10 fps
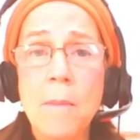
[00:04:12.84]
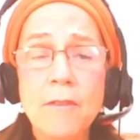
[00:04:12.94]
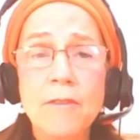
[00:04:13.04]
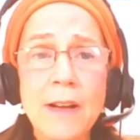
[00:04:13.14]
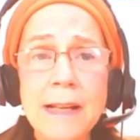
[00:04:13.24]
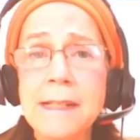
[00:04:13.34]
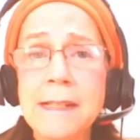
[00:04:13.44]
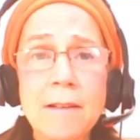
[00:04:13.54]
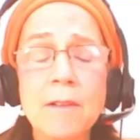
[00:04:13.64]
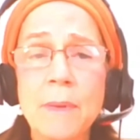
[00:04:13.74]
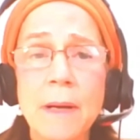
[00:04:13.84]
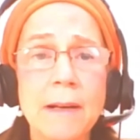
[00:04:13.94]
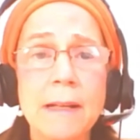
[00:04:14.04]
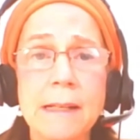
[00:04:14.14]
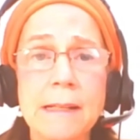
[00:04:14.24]
Find out
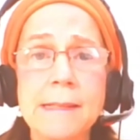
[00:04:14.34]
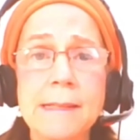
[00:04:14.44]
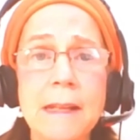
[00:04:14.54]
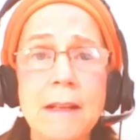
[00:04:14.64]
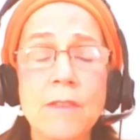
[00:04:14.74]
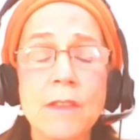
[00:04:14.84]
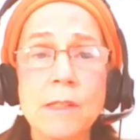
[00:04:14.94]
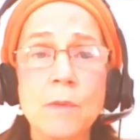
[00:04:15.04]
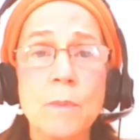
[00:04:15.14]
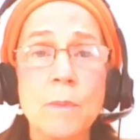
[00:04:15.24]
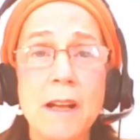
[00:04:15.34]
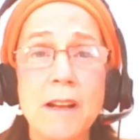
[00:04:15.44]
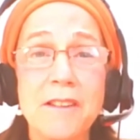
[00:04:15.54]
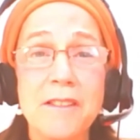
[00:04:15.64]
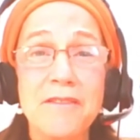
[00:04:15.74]
about it and see if this would be a
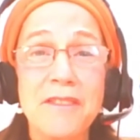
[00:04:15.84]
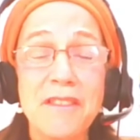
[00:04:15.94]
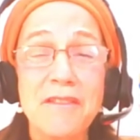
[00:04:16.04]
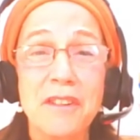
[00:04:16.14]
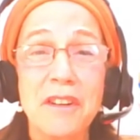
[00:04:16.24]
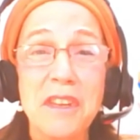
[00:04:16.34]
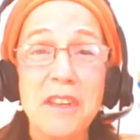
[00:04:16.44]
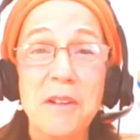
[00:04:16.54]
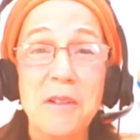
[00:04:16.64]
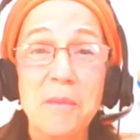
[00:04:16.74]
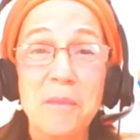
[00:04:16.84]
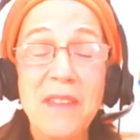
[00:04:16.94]
good fit for you.